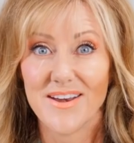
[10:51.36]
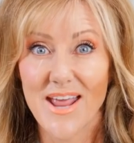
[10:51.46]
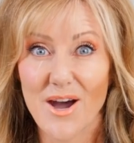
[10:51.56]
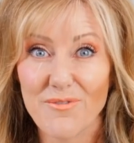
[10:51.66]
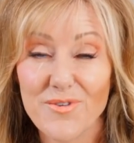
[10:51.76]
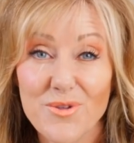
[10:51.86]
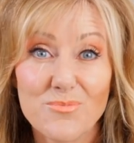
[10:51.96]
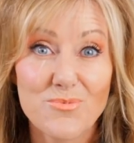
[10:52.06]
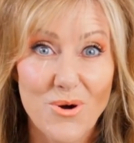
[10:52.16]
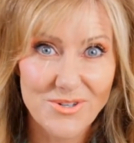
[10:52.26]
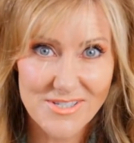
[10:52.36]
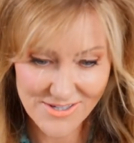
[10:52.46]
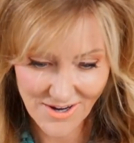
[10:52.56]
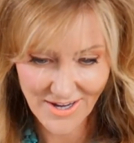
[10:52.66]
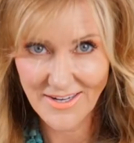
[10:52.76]
Now for the wrong
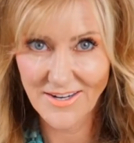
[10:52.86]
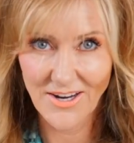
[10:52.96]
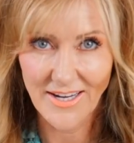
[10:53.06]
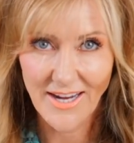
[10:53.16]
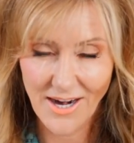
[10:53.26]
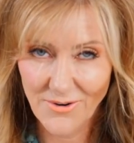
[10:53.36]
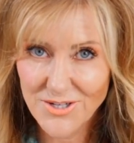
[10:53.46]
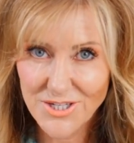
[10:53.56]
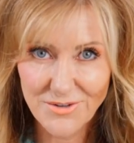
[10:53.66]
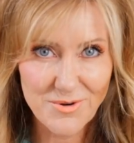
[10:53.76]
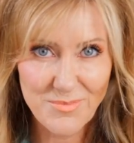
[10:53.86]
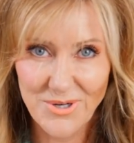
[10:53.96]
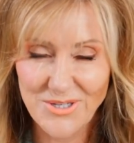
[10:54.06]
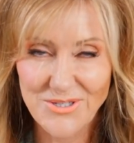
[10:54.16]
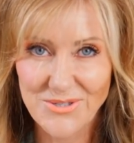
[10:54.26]
side, and I encourage
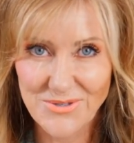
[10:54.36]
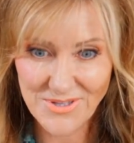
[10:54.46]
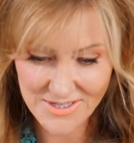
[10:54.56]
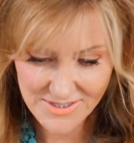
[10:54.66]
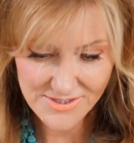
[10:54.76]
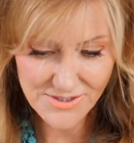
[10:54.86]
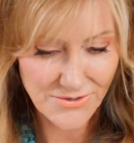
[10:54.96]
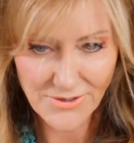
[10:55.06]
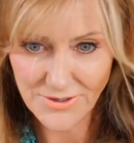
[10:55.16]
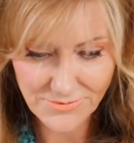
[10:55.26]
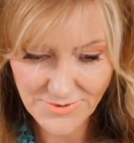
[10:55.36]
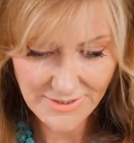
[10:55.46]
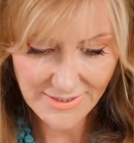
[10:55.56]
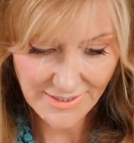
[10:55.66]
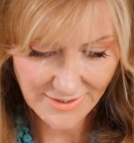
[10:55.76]
everybody to do this so that you
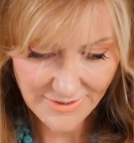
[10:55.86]
really get